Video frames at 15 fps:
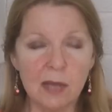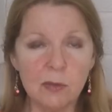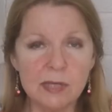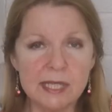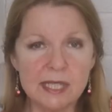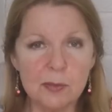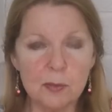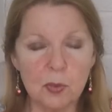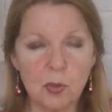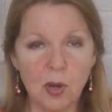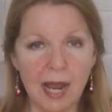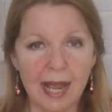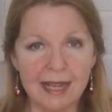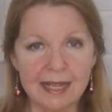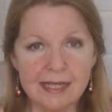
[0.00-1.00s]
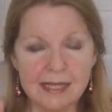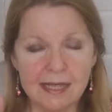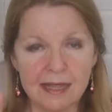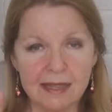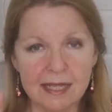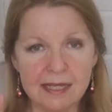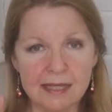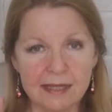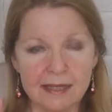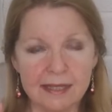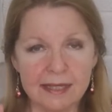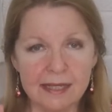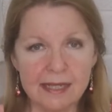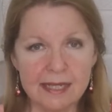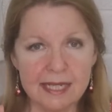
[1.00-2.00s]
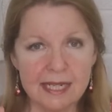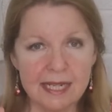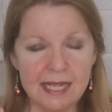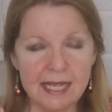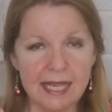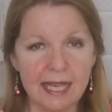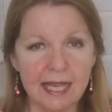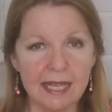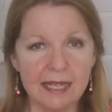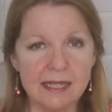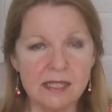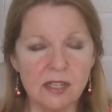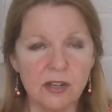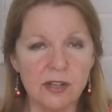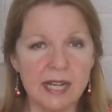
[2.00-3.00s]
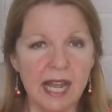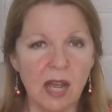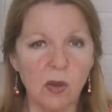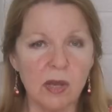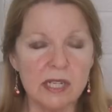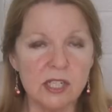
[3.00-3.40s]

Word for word: I was surprised that these little teeny cans are now